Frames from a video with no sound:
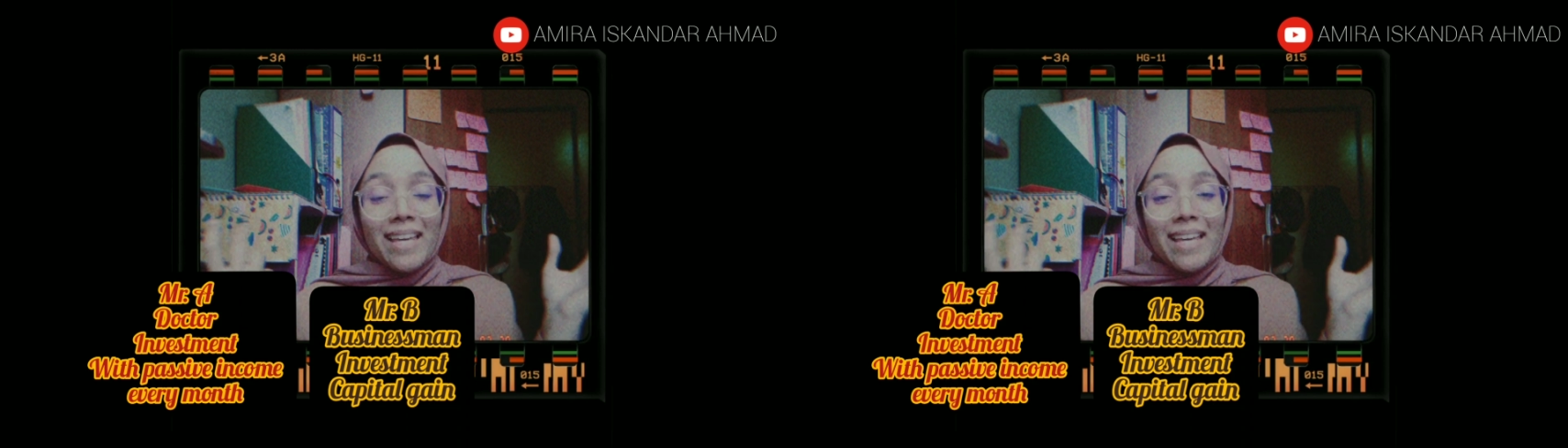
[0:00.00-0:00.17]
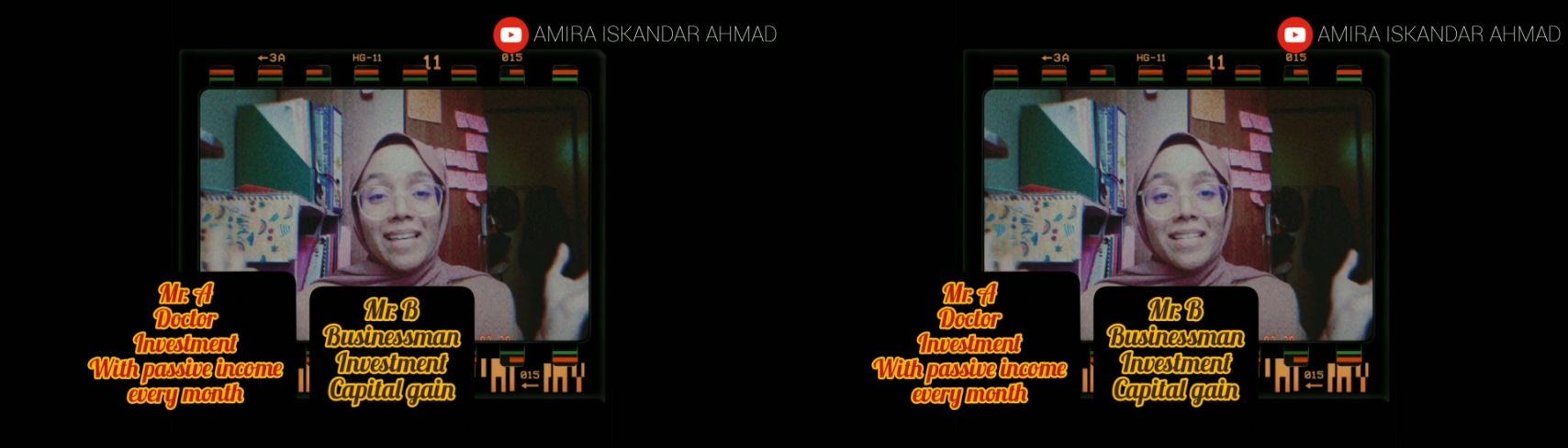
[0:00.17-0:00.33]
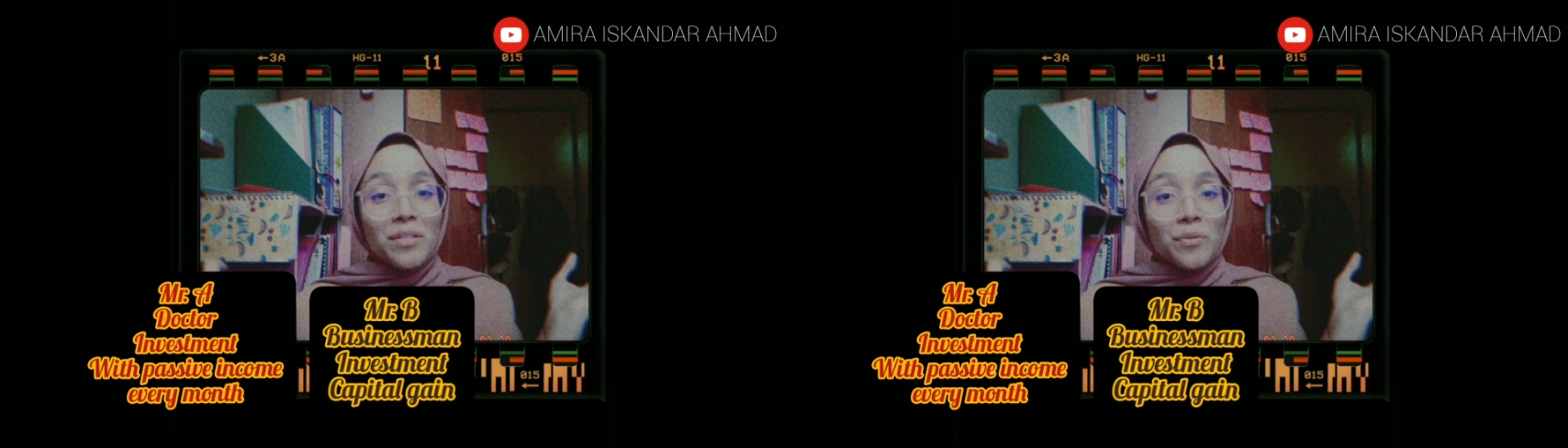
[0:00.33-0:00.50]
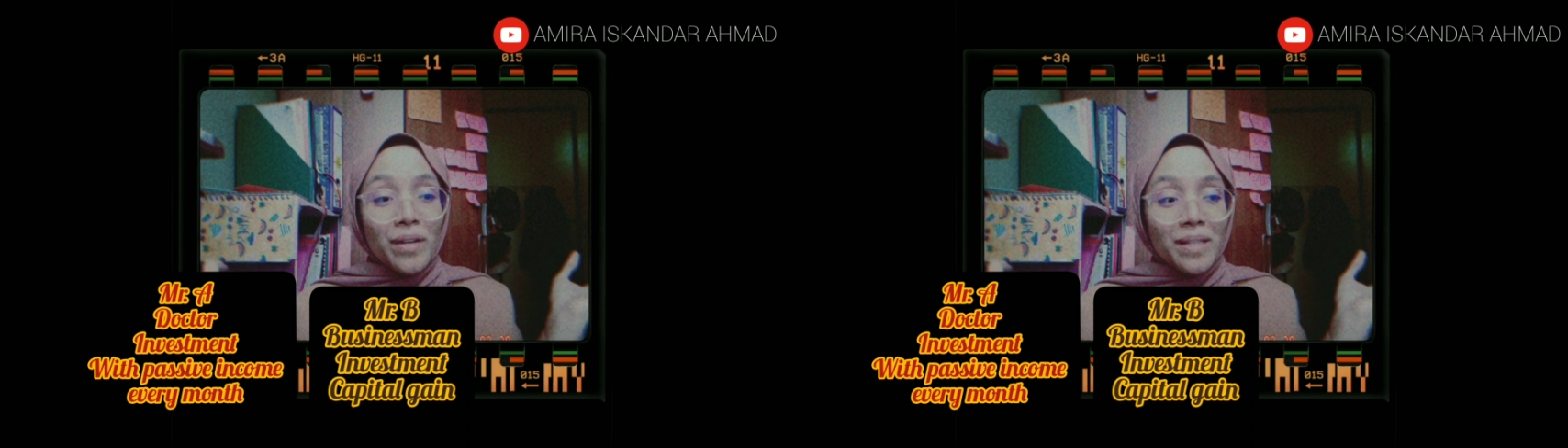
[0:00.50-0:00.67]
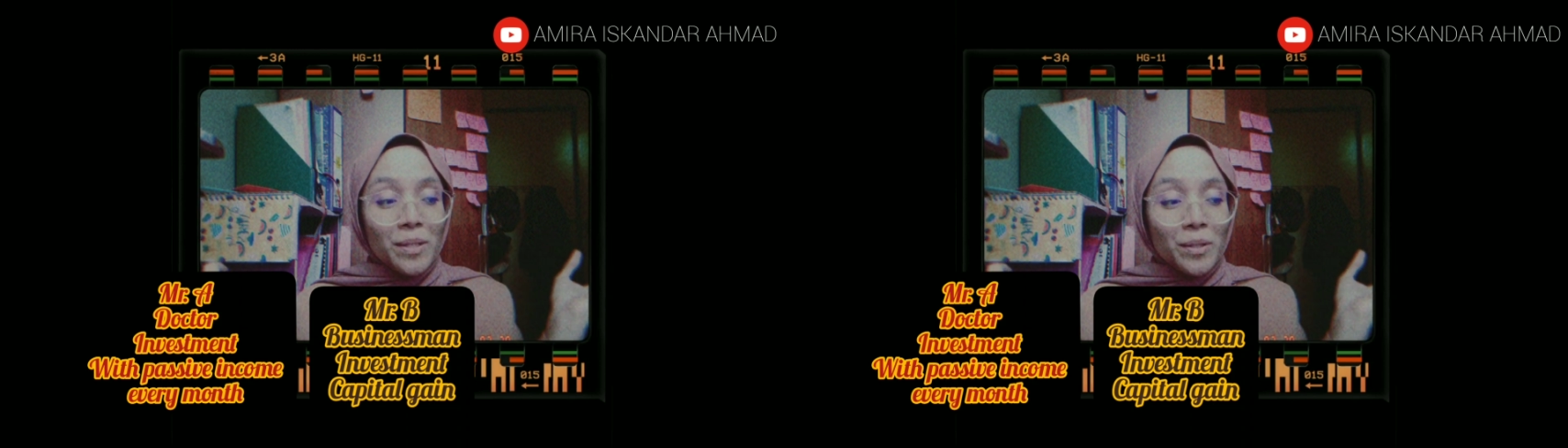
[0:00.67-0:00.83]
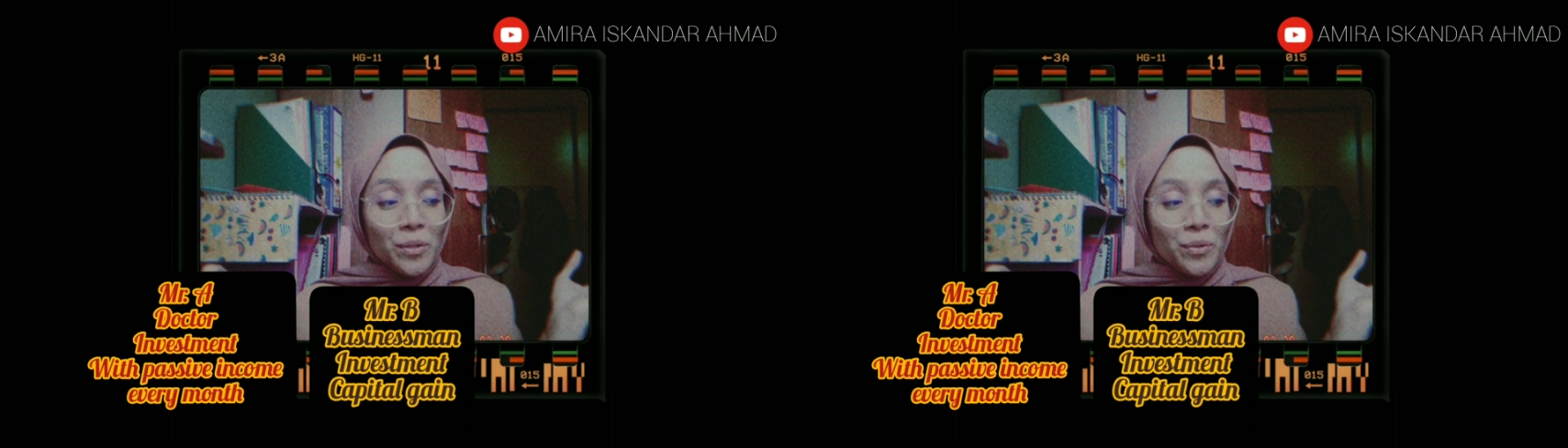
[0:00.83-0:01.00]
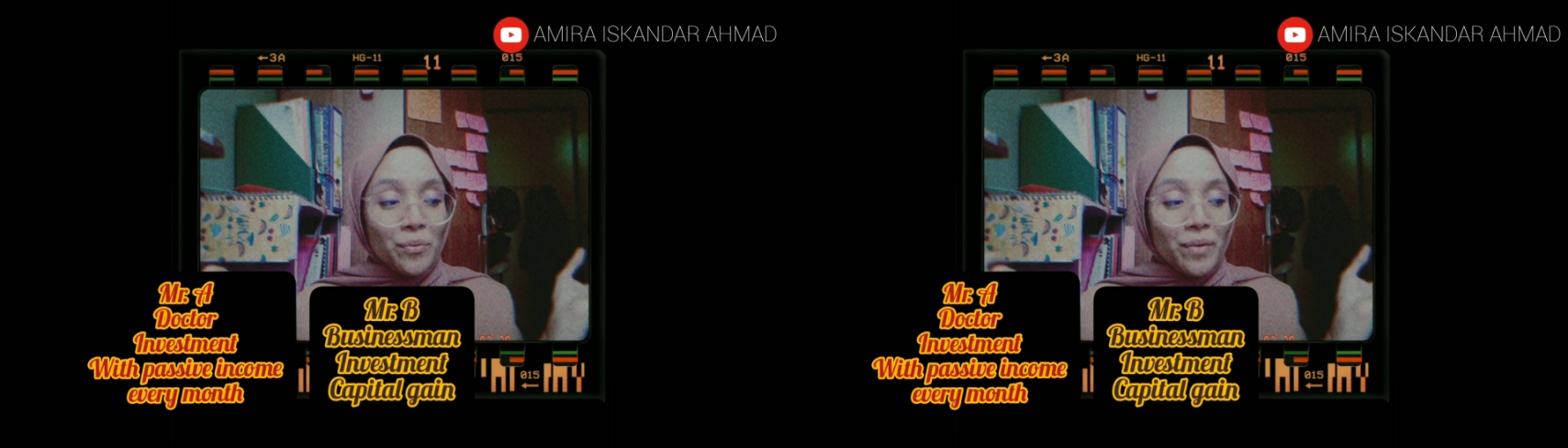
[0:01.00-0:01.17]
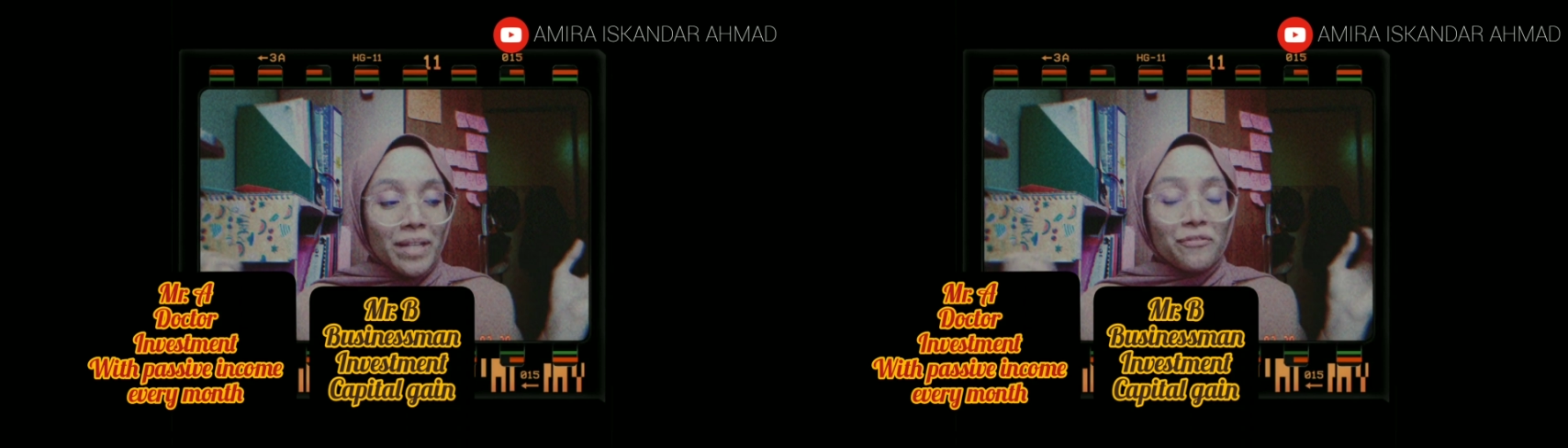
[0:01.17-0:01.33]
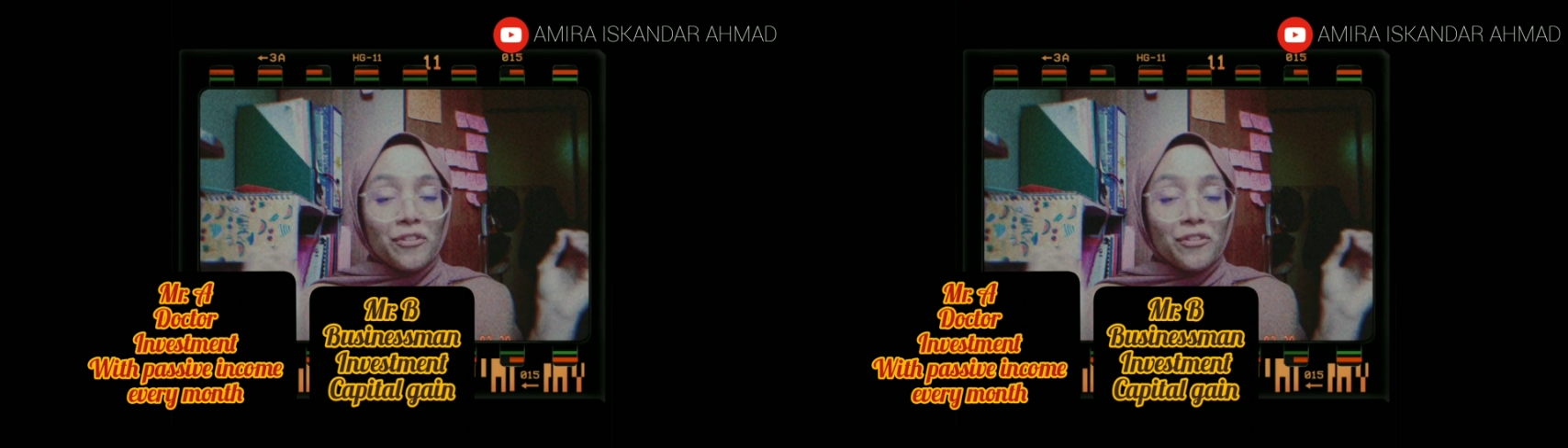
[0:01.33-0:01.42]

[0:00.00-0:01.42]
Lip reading: He just want to wait